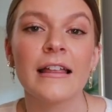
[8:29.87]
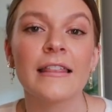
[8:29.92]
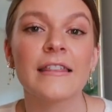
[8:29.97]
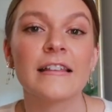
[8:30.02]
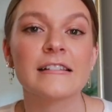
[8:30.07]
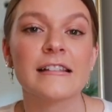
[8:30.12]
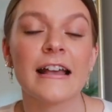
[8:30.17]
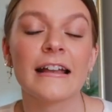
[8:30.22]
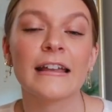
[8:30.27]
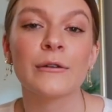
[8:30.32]

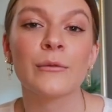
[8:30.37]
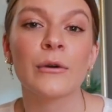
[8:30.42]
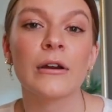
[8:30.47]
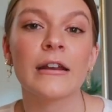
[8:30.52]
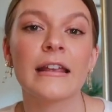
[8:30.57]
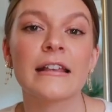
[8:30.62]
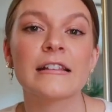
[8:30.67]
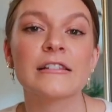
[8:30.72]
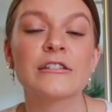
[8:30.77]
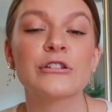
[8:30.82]
The second
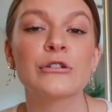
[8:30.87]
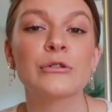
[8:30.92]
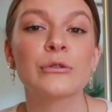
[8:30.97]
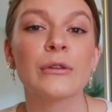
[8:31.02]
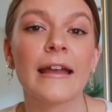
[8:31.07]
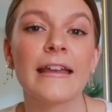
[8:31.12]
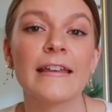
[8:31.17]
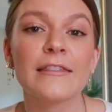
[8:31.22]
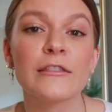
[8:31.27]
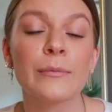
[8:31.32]
one is to
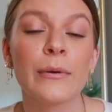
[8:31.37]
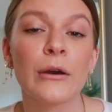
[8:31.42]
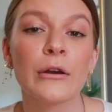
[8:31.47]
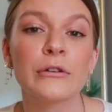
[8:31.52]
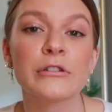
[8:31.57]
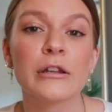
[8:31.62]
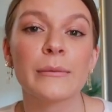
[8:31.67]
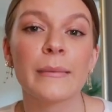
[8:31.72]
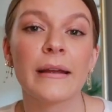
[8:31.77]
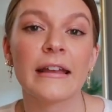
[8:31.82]
like the
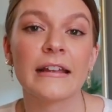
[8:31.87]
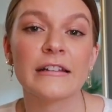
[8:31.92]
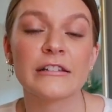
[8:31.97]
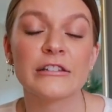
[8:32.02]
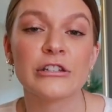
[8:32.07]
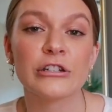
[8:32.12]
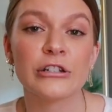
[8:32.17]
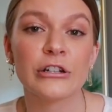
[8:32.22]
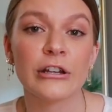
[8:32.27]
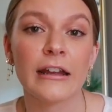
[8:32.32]
post on my
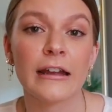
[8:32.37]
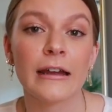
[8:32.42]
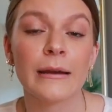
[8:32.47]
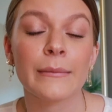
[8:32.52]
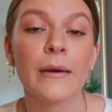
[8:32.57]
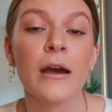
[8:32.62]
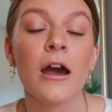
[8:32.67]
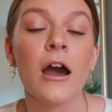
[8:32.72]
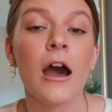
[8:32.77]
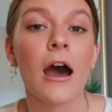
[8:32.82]

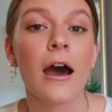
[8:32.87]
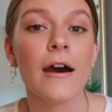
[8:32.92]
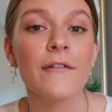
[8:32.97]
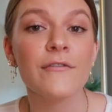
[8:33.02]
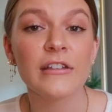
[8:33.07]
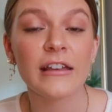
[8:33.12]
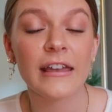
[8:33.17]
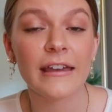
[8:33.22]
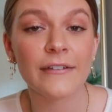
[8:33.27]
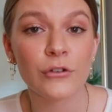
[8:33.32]
Instagram
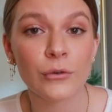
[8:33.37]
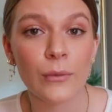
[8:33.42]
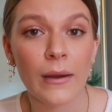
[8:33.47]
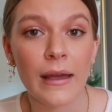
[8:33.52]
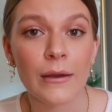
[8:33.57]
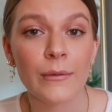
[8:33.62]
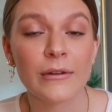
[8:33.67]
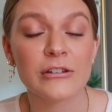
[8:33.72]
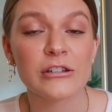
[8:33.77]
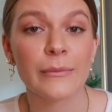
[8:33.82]
of the
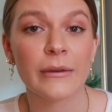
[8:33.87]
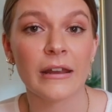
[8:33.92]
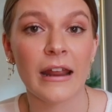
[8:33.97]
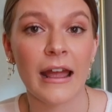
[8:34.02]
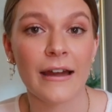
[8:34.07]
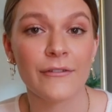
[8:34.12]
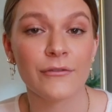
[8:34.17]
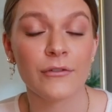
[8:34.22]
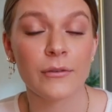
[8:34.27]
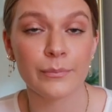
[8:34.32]
giveaway which I'm gonna
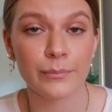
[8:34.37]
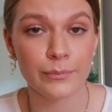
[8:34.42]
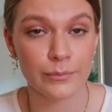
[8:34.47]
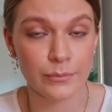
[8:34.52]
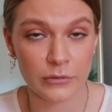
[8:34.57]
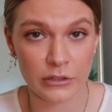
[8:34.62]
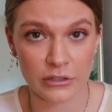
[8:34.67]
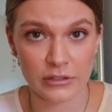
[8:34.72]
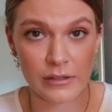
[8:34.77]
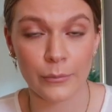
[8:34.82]
have
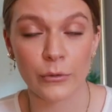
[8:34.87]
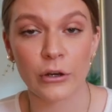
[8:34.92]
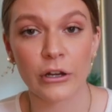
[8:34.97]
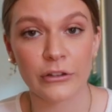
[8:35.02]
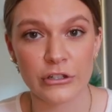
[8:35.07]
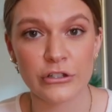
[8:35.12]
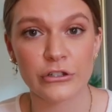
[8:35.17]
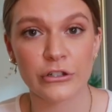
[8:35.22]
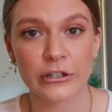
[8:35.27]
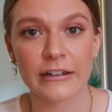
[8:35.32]
somewhere
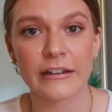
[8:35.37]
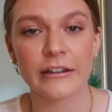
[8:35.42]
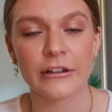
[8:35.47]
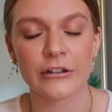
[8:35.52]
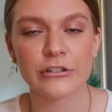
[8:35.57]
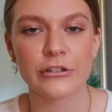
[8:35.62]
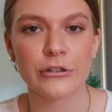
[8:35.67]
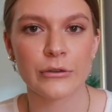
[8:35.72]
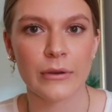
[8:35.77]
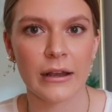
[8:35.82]
on the screen
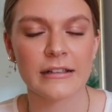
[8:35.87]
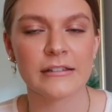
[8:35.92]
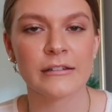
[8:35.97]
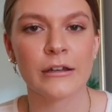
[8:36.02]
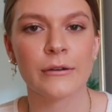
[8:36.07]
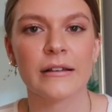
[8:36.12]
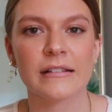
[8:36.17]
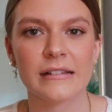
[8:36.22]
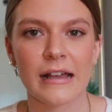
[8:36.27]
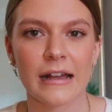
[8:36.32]
here so you guys
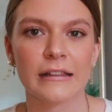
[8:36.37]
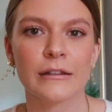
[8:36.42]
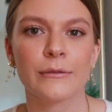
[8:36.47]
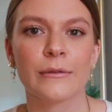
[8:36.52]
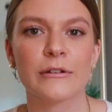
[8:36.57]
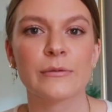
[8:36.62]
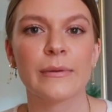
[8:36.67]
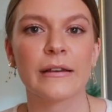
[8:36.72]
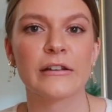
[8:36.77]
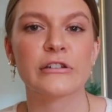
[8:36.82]
know exactly
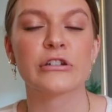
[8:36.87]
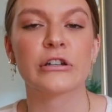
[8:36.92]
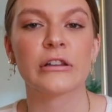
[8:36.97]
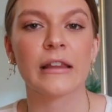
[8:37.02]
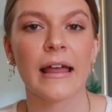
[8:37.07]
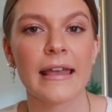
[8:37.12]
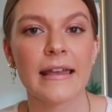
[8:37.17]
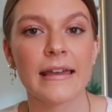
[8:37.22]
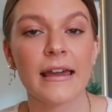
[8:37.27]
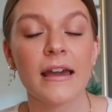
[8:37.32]
which picture to
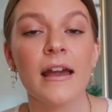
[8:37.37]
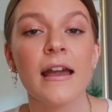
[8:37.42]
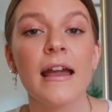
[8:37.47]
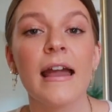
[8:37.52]
like